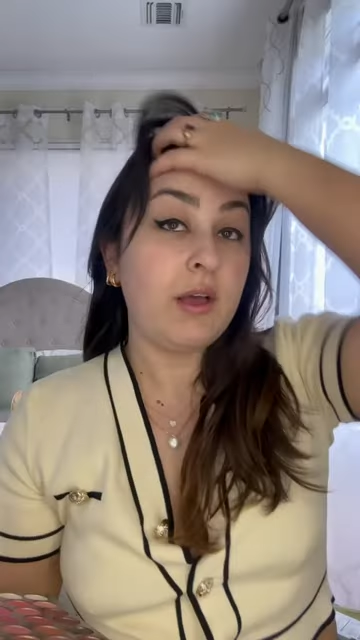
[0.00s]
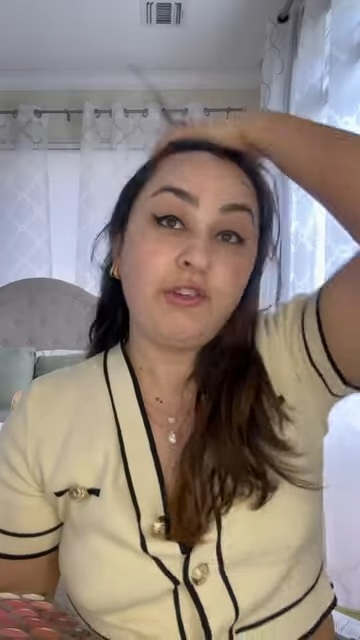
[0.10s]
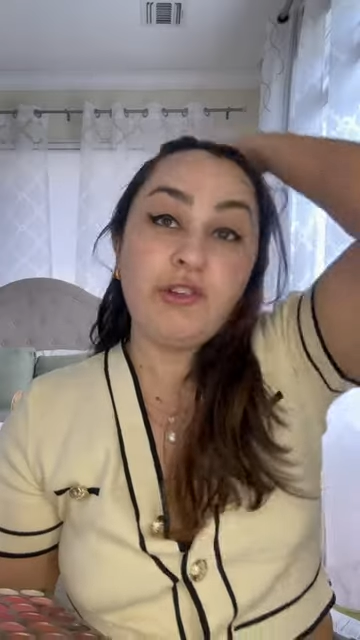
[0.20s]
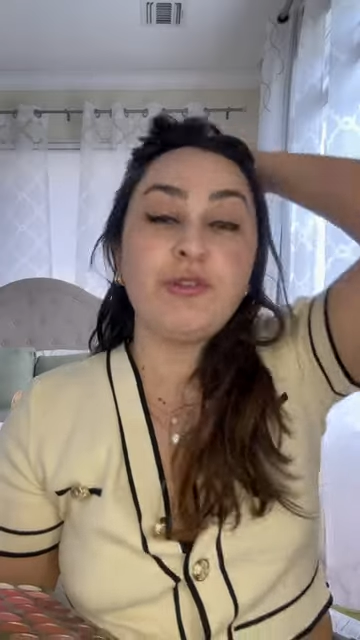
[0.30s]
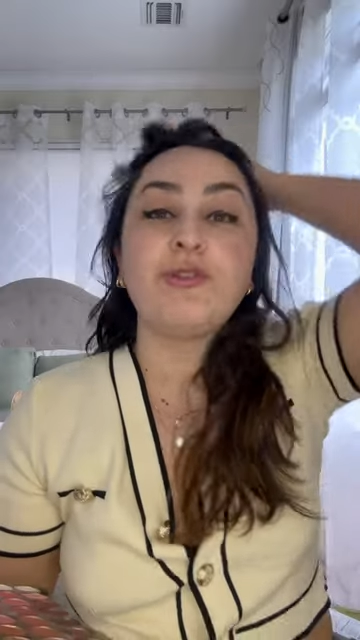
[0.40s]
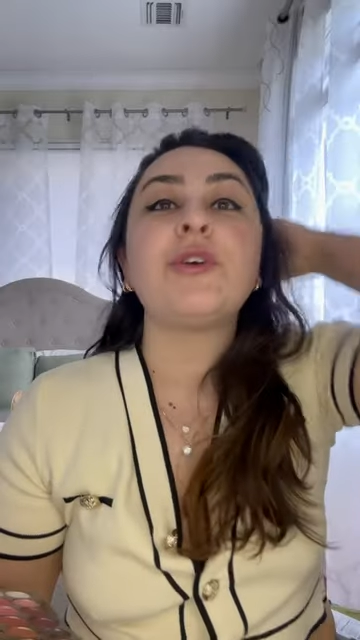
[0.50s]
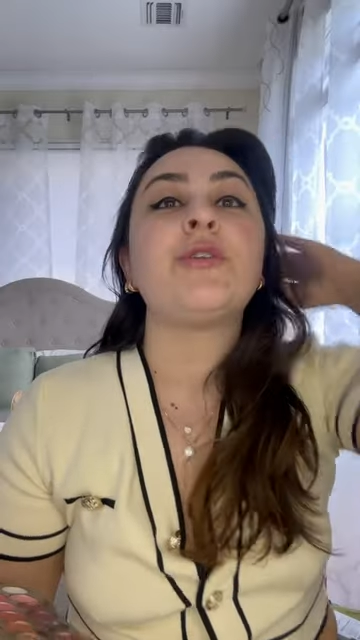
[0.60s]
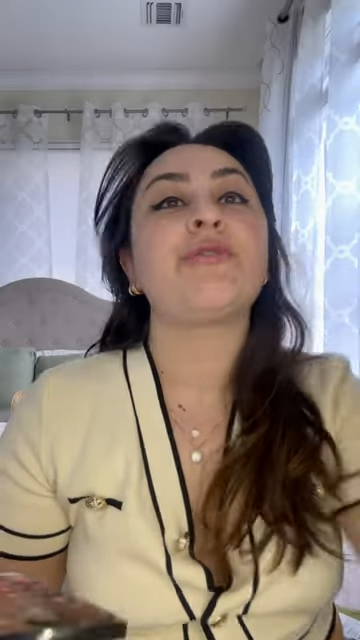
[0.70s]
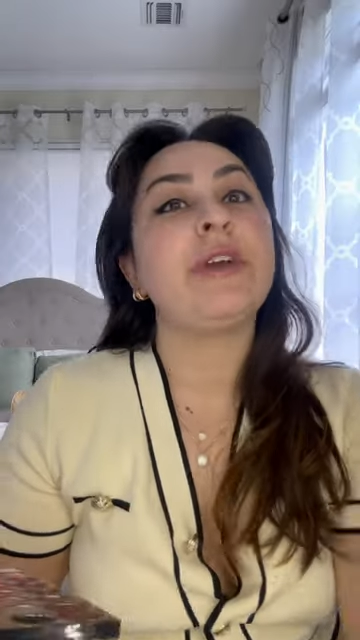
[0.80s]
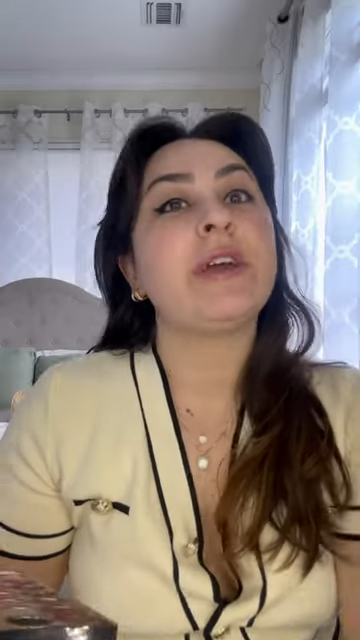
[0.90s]
and she's using
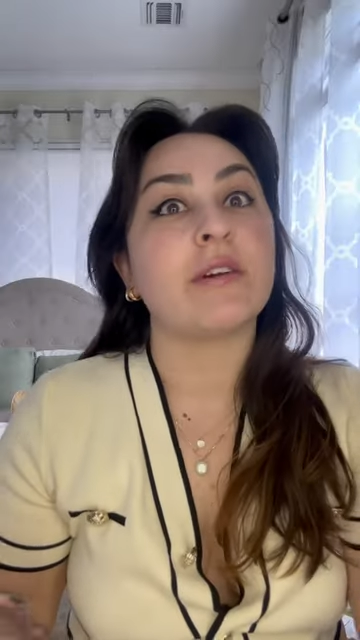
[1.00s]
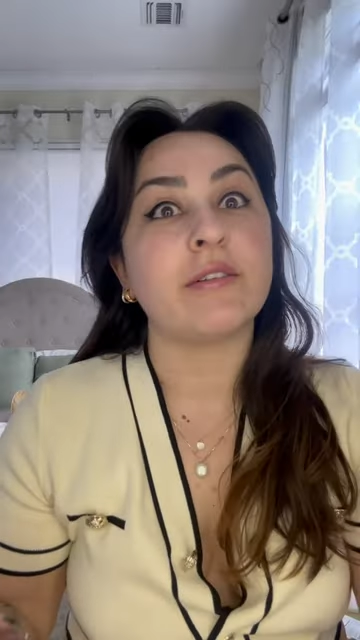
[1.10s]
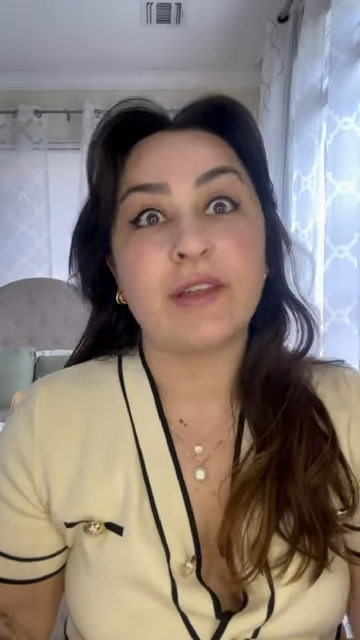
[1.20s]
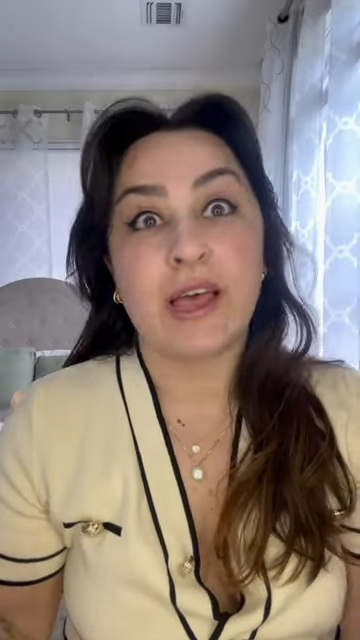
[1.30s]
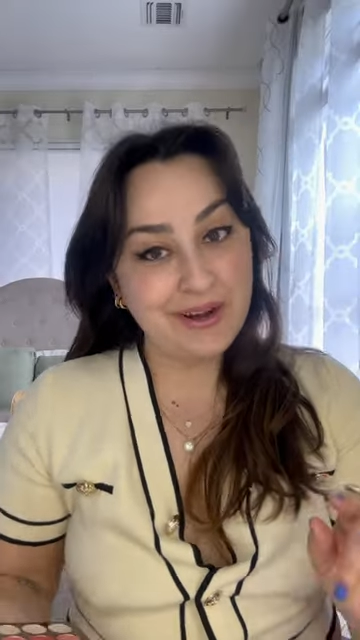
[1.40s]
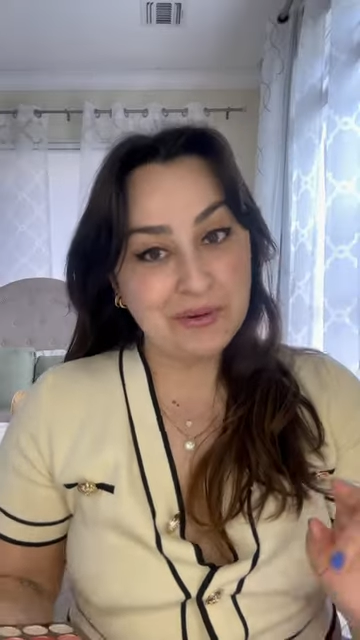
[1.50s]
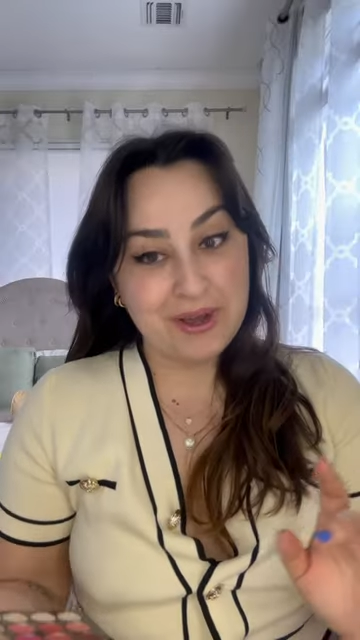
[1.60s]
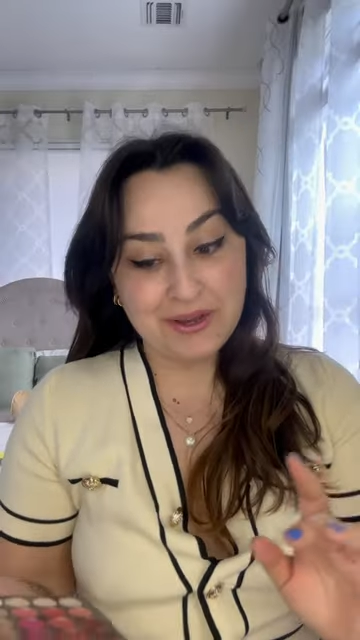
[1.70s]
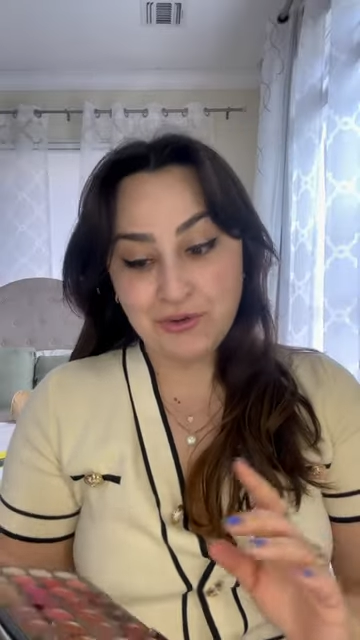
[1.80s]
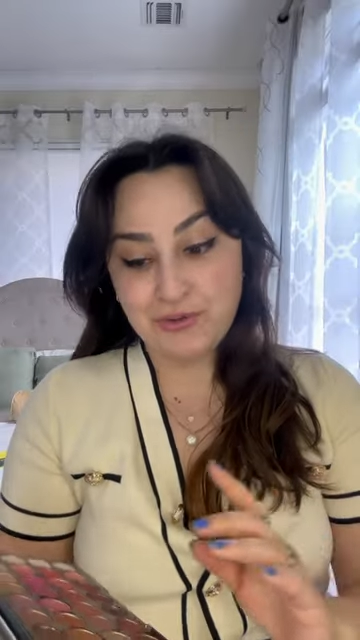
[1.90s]
her fingers, and I don't
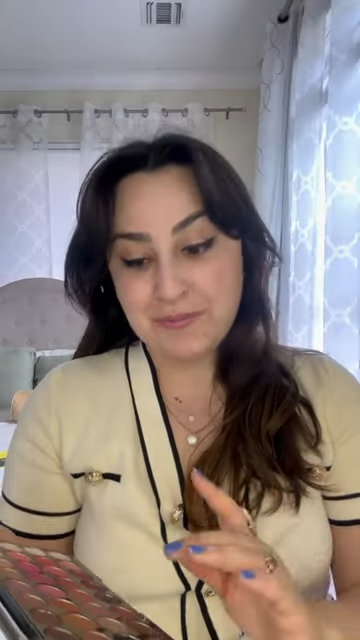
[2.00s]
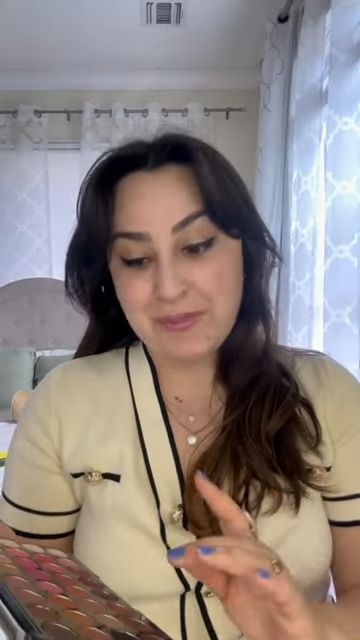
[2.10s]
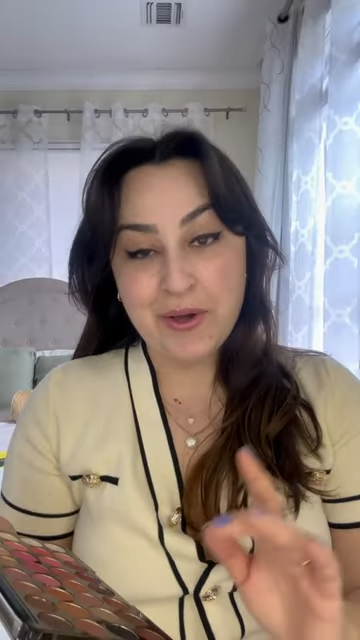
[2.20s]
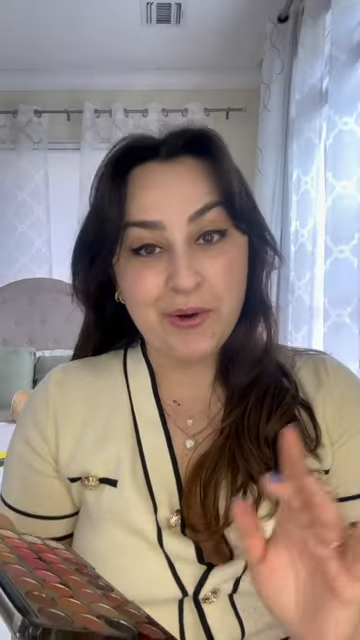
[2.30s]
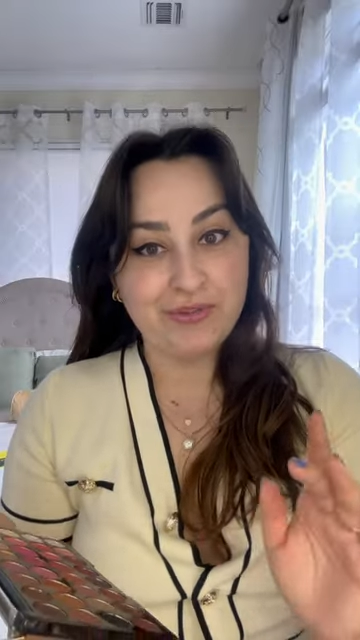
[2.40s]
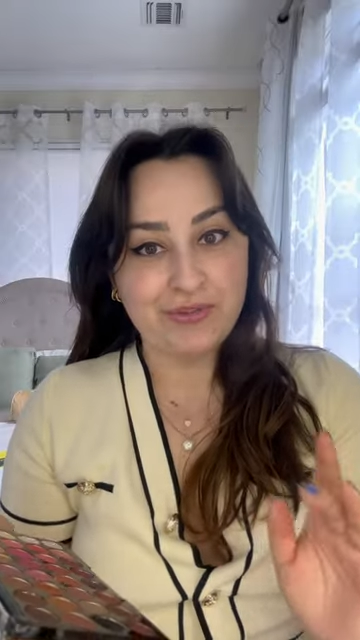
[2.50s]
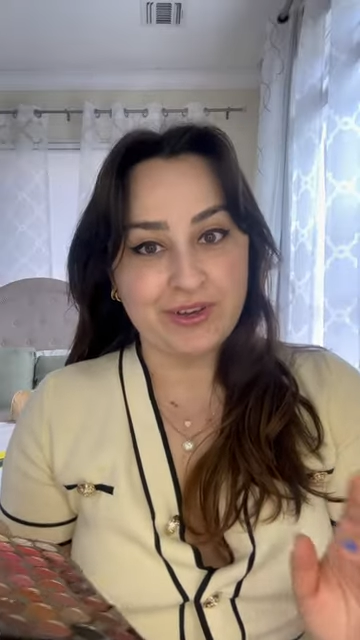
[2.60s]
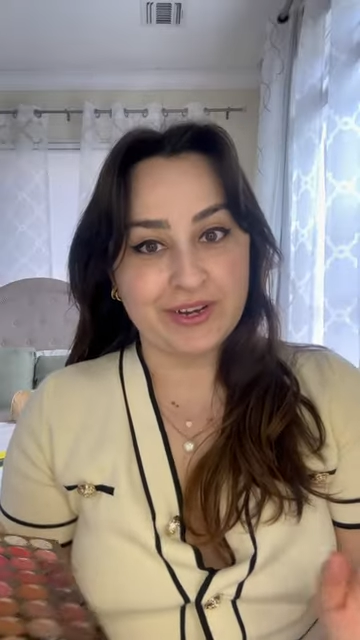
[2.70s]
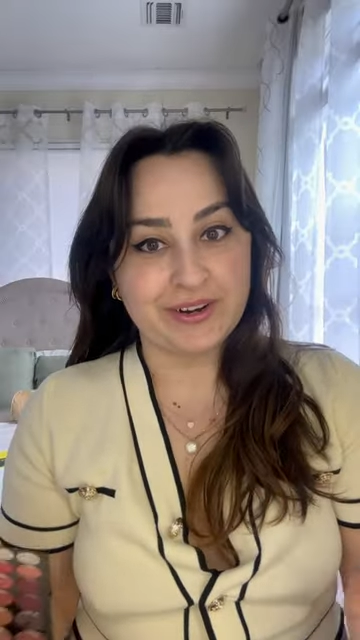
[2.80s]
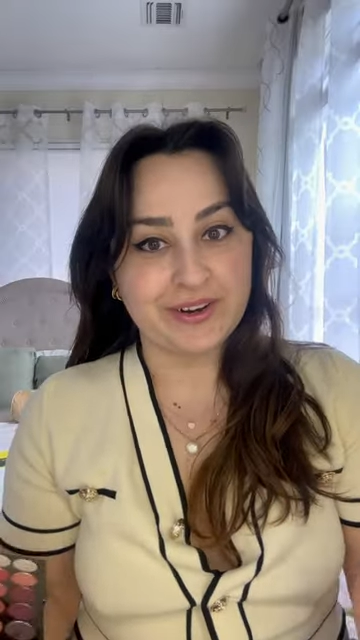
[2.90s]
mind using my own
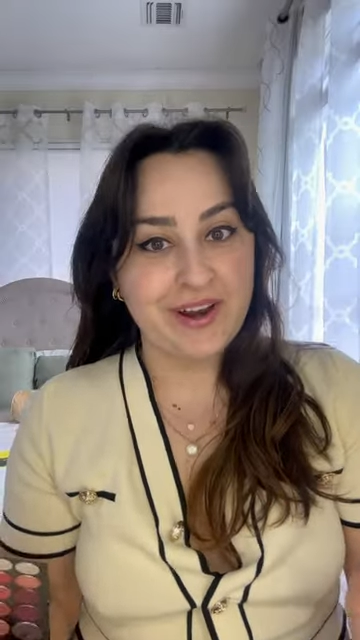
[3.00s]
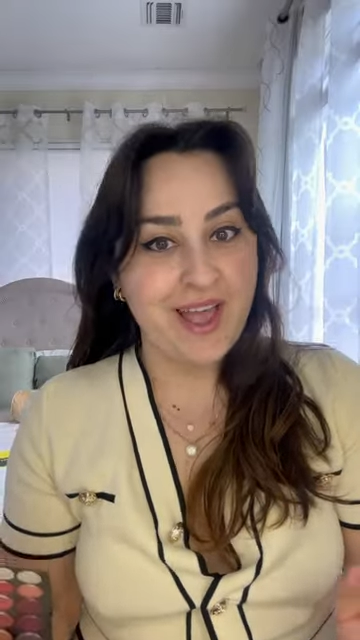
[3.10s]
finger.